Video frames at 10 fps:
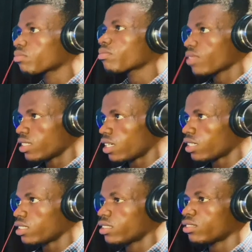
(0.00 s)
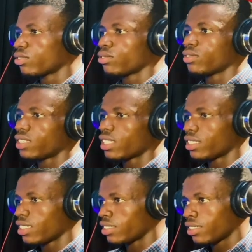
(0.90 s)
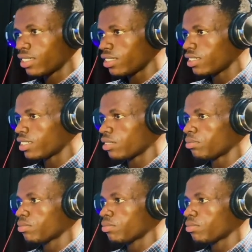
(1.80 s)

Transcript: Exactly. So it stays the same.